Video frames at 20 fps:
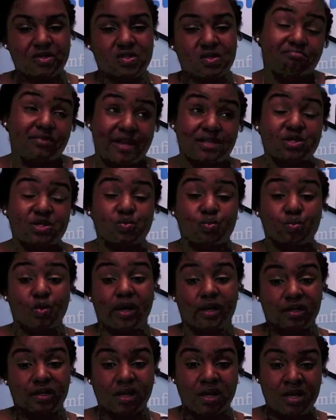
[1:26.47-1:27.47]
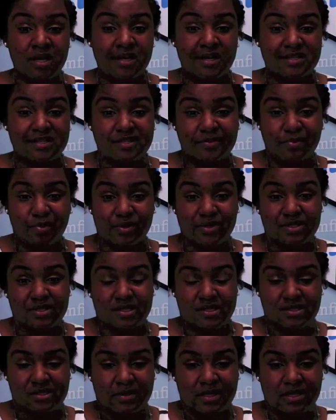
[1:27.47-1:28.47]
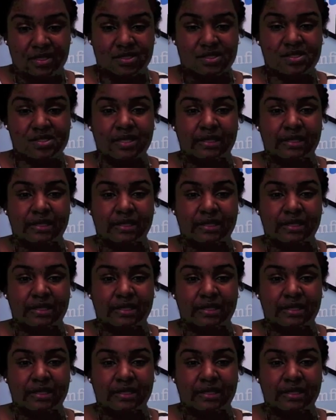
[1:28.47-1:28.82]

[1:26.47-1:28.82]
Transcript: So that's what a support system is.